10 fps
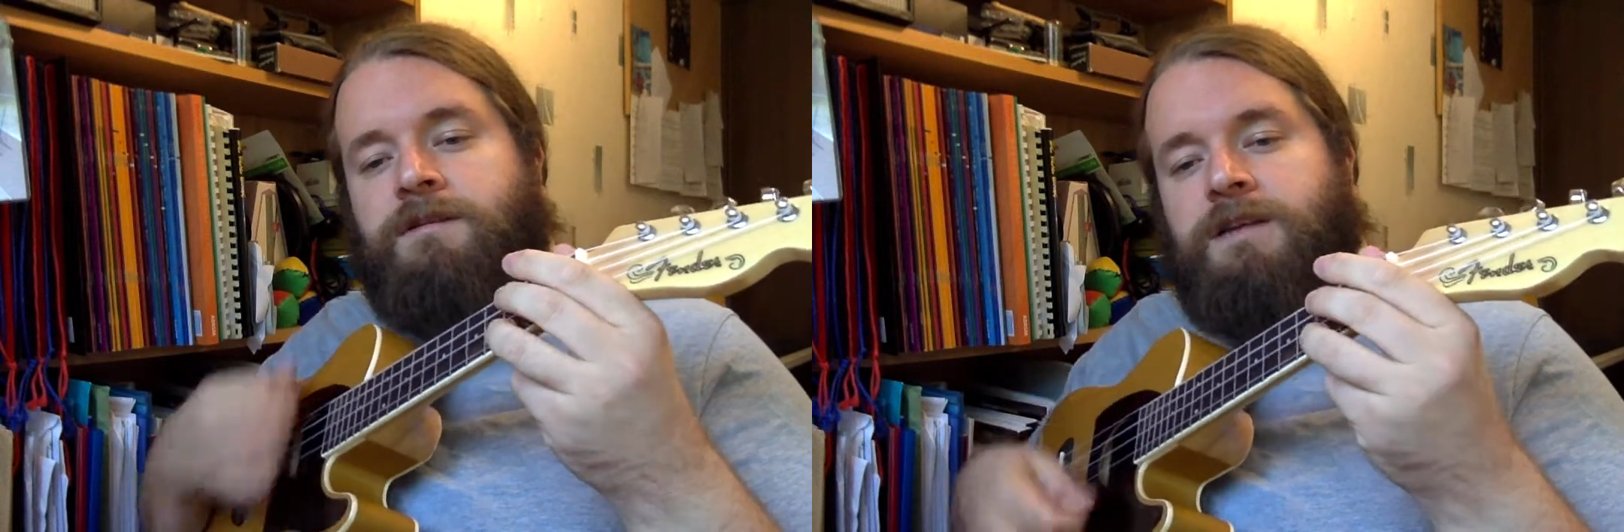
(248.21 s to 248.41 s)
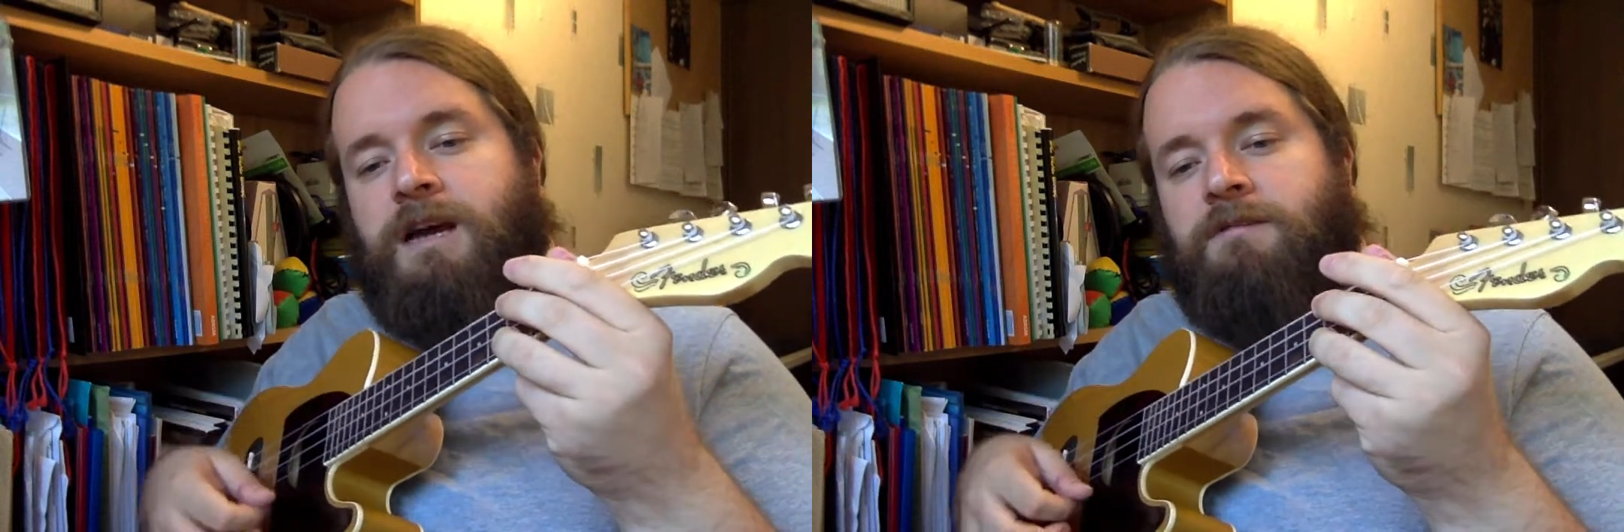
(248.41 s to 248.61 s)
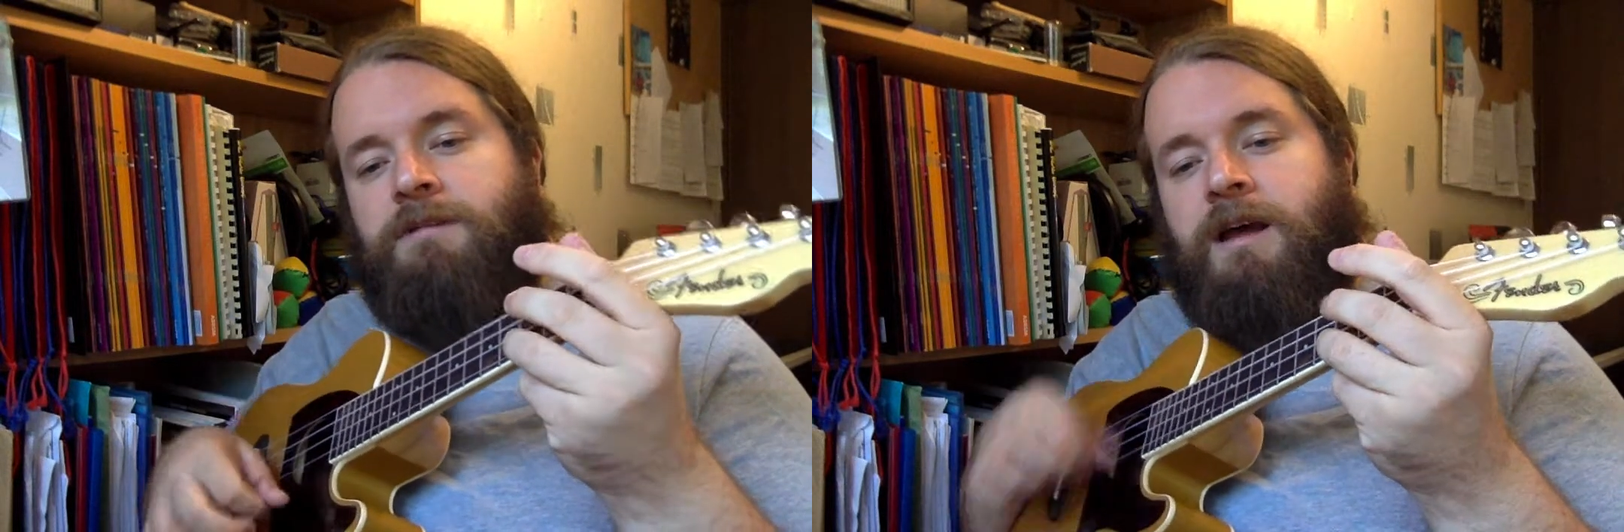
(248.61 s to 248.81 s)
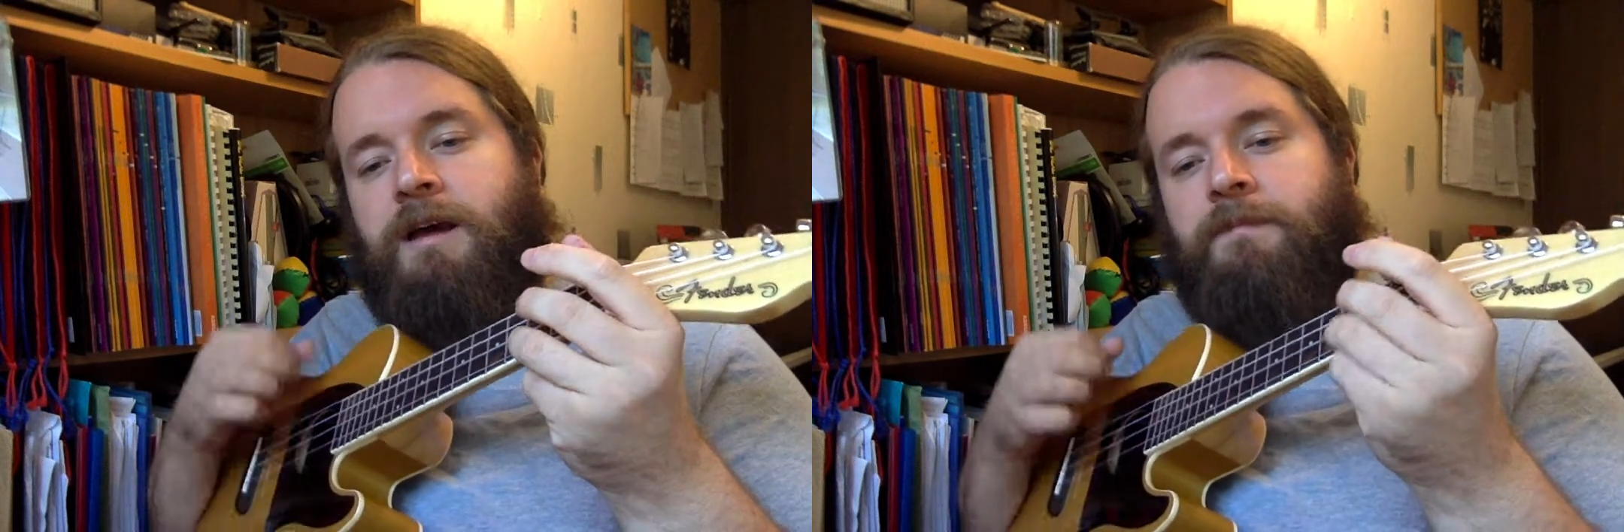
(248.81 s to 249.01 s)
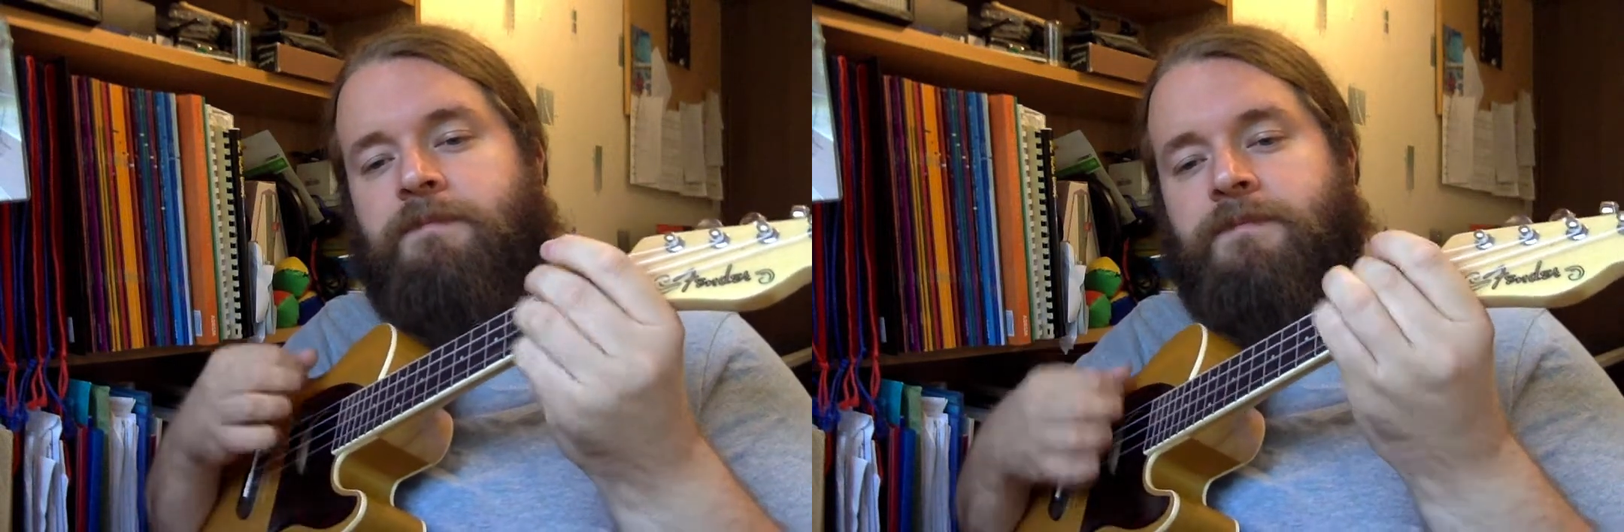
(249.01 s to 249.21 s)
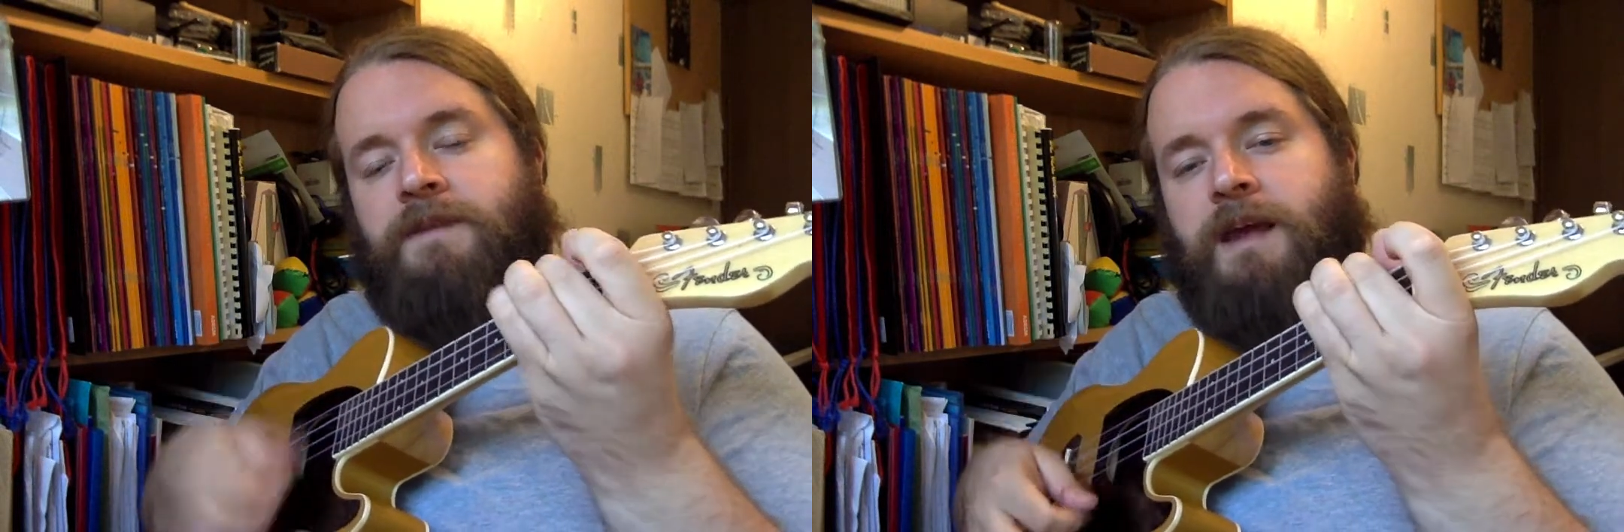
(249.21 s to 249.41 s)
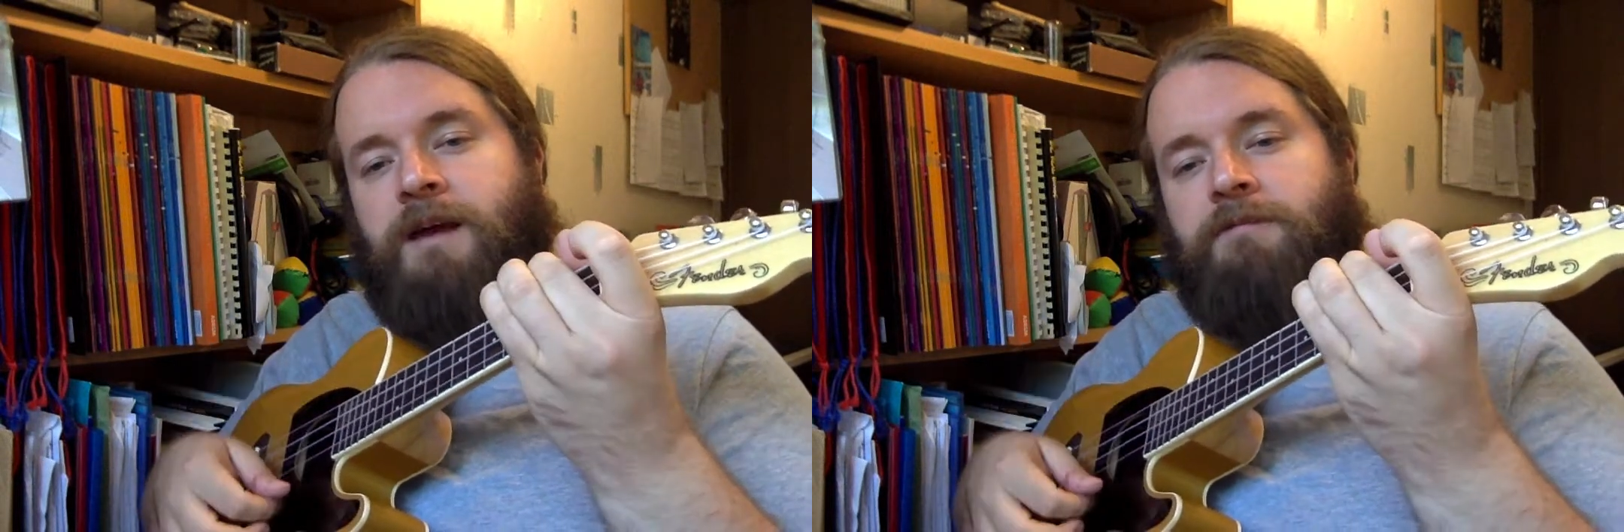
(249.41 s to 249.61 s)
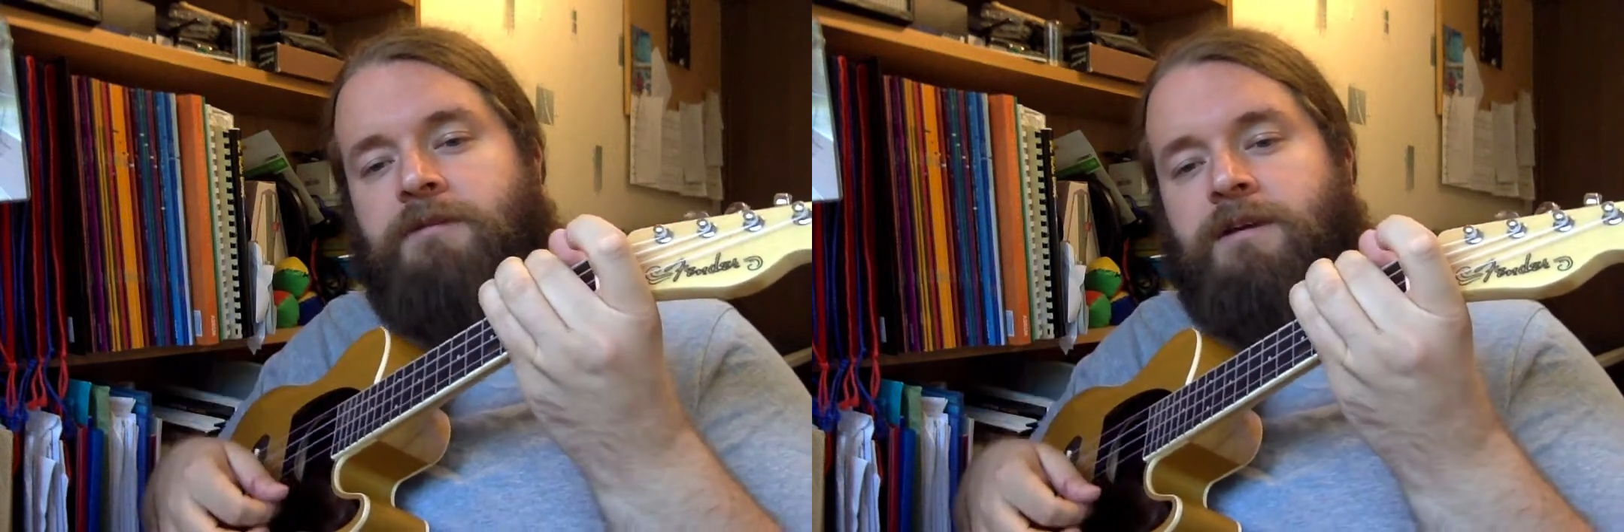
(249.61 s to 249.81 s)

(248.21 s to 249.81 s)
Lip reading: down, up, down,